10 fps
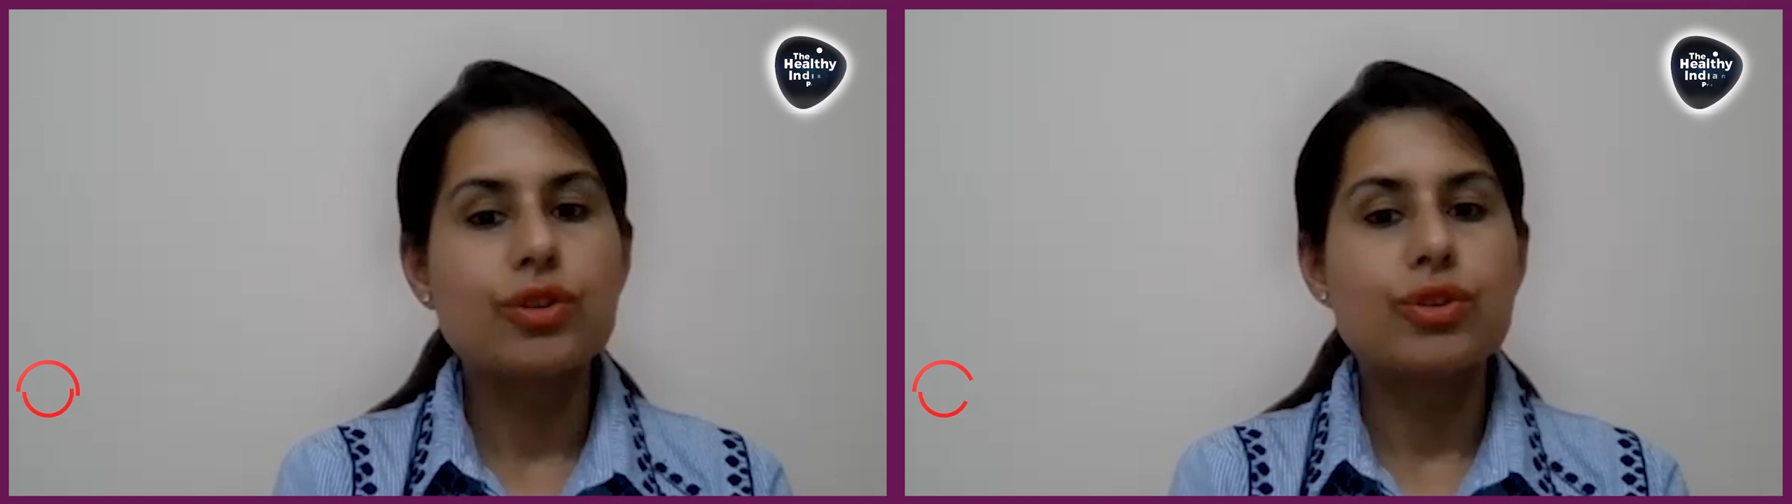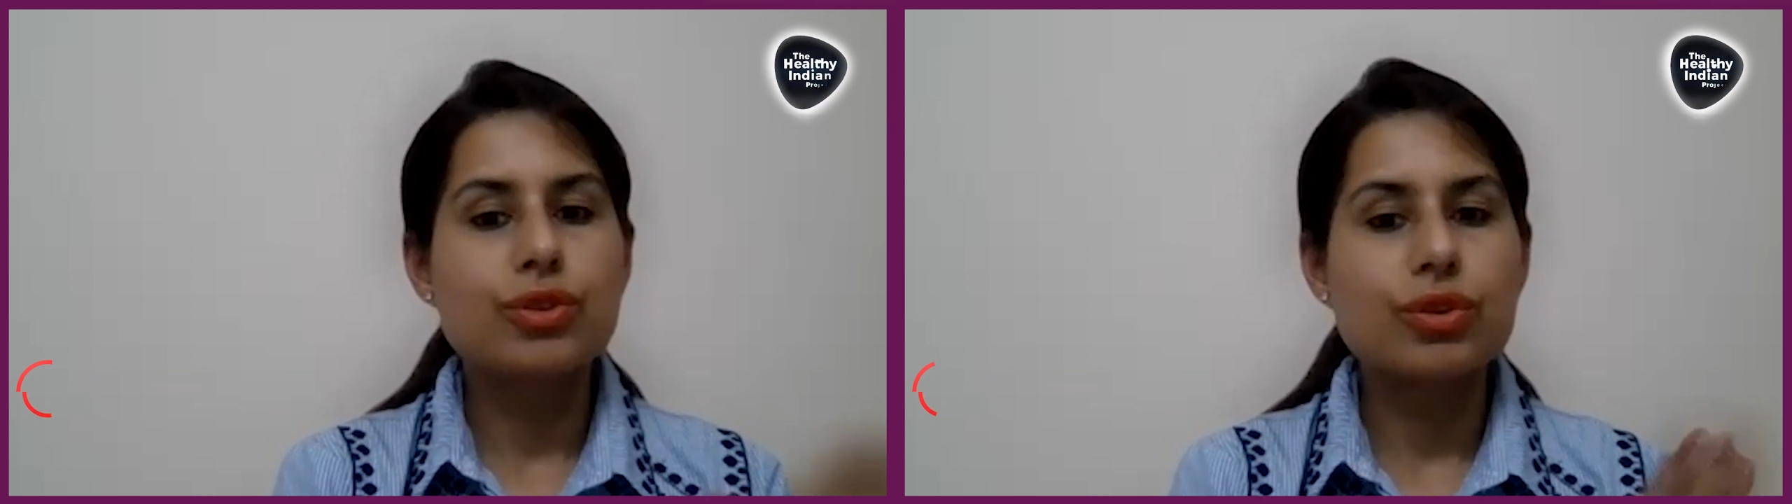
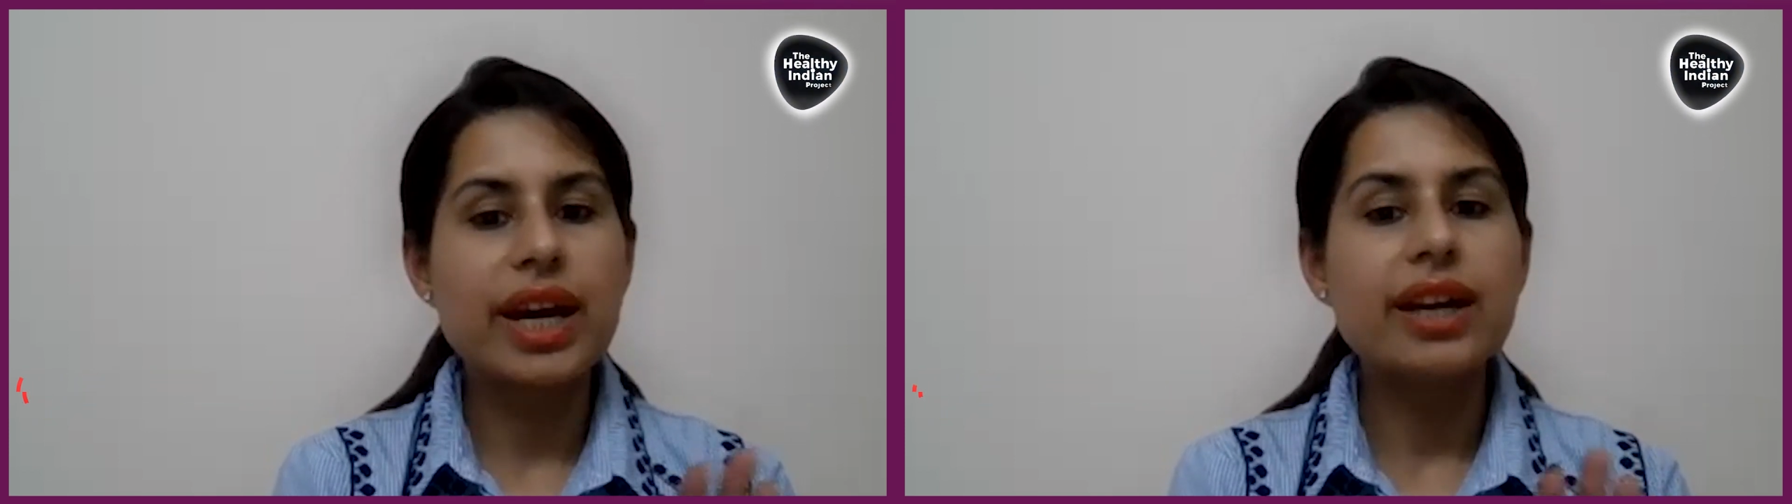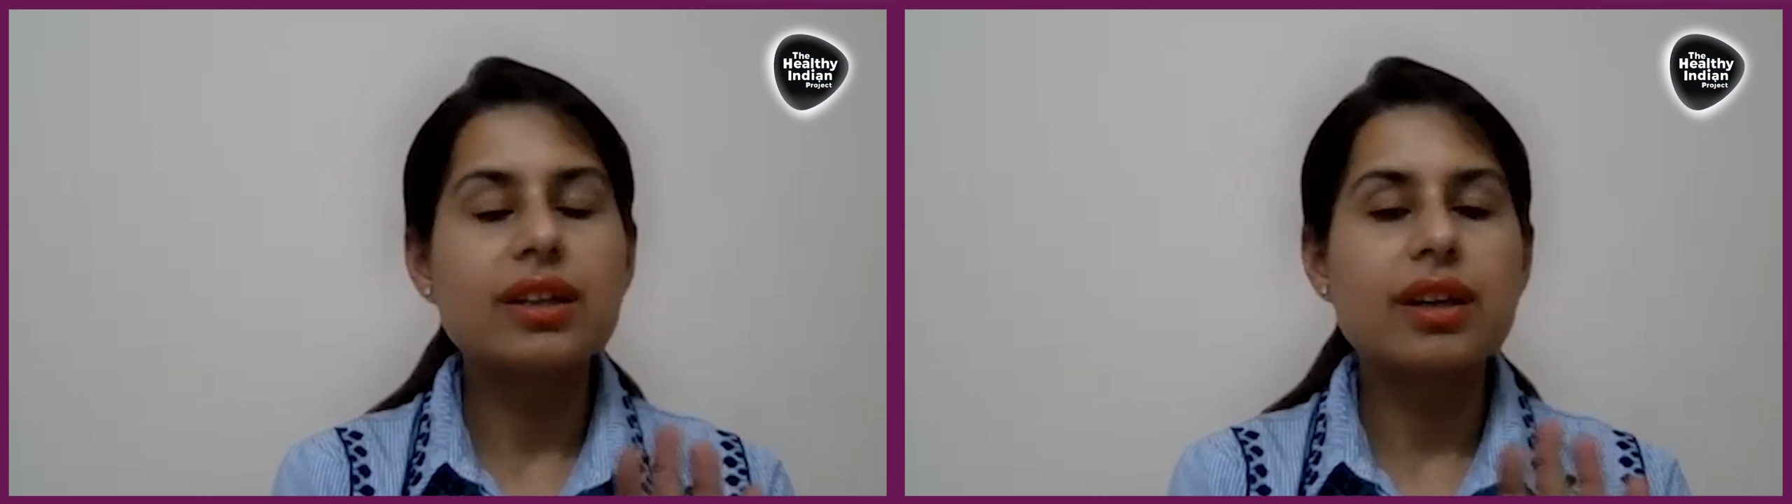So
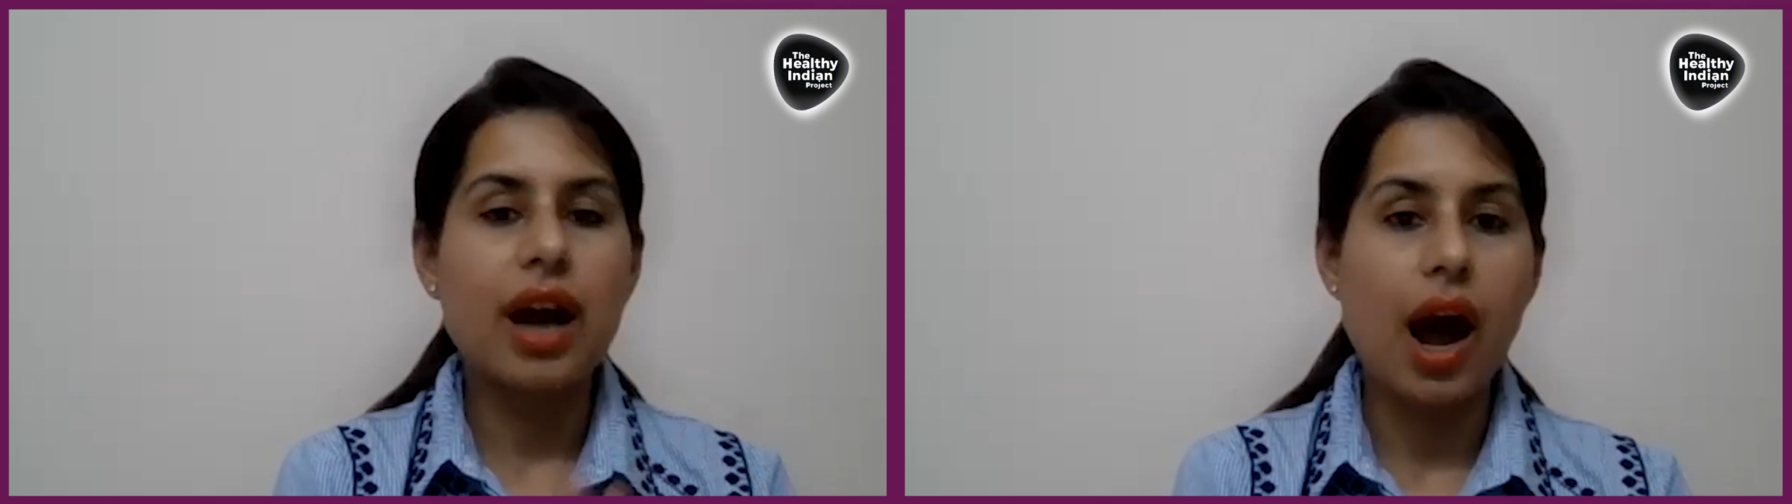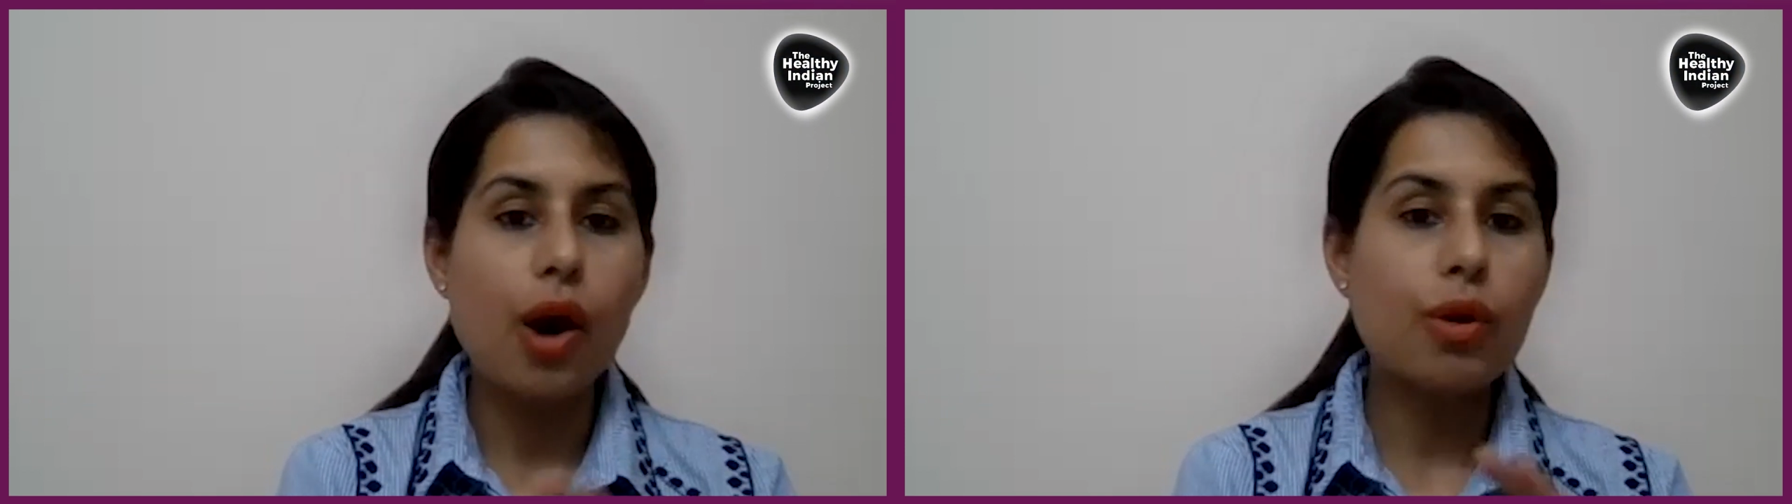that
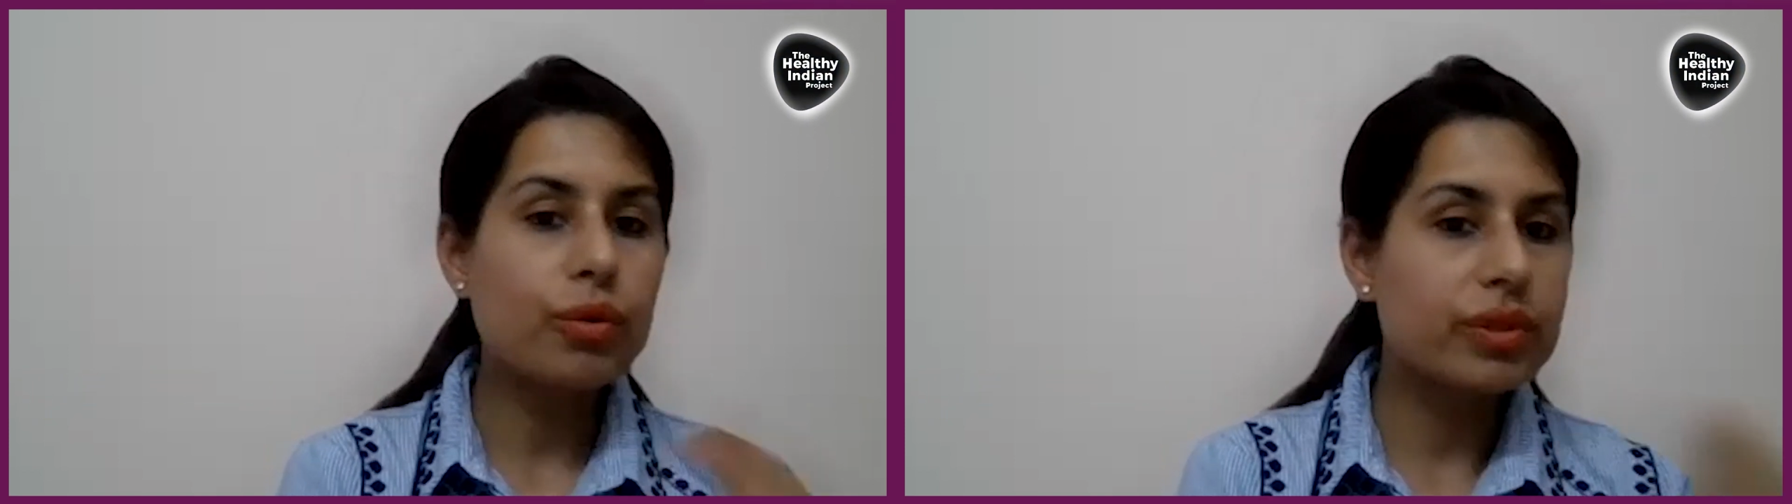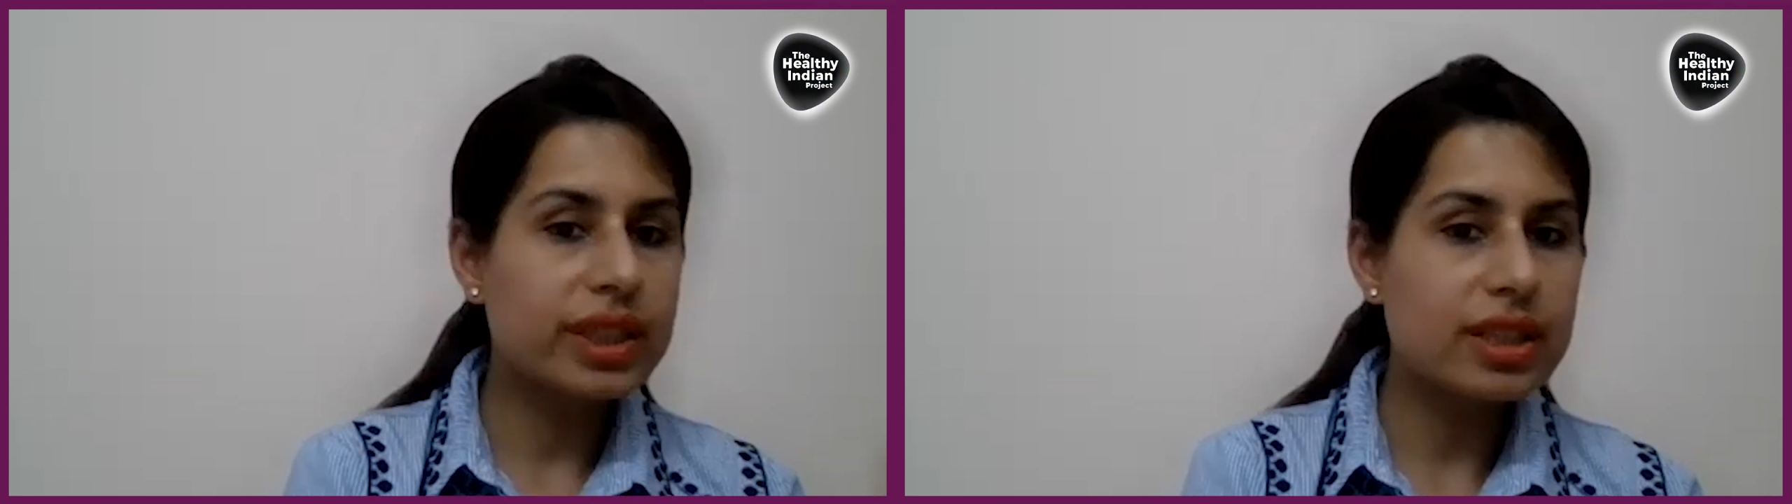
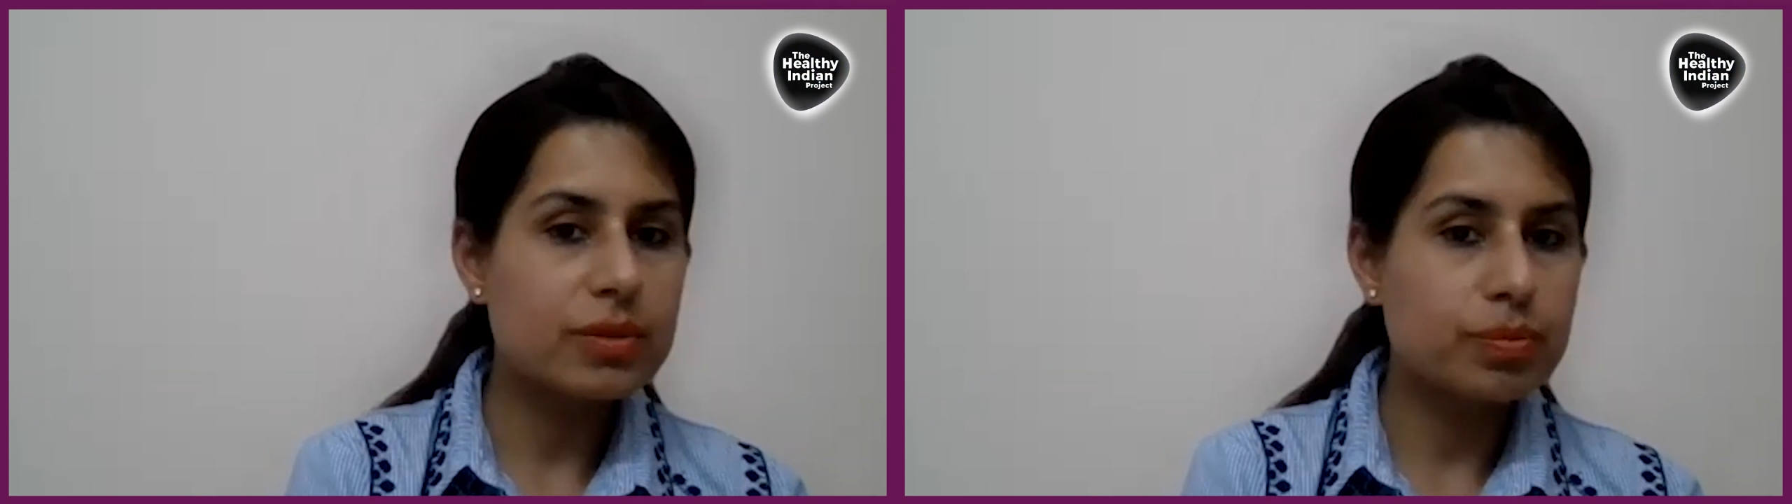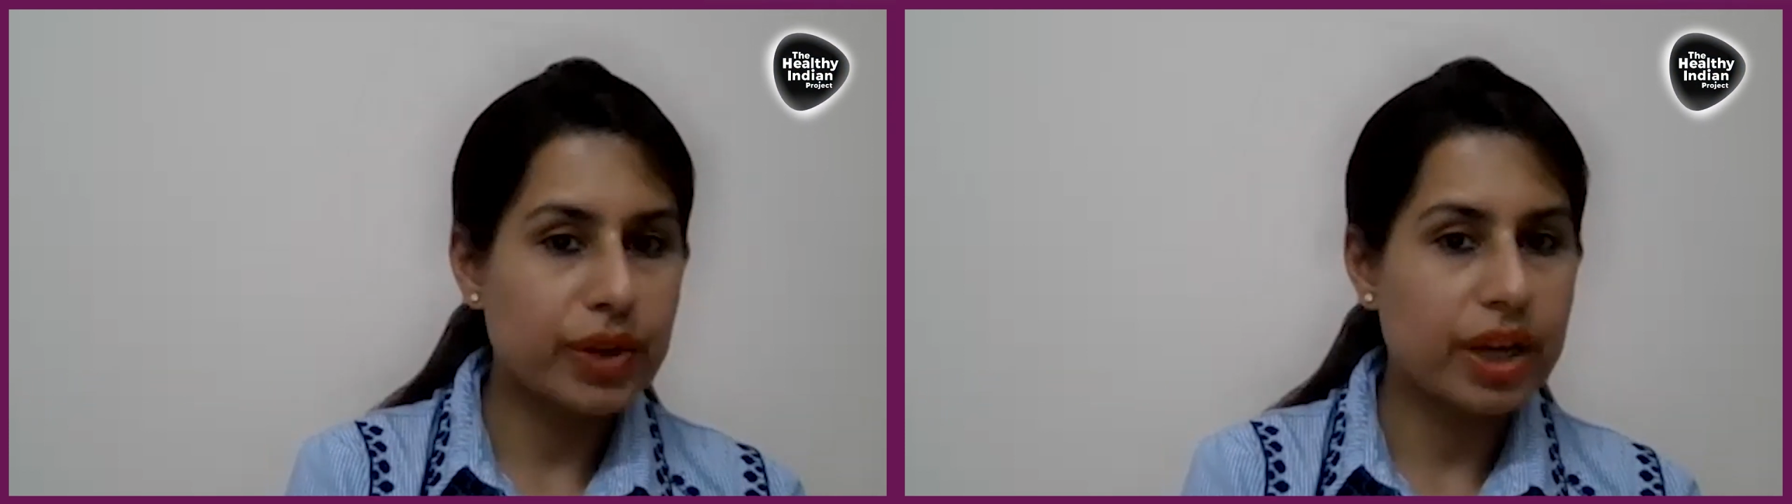how this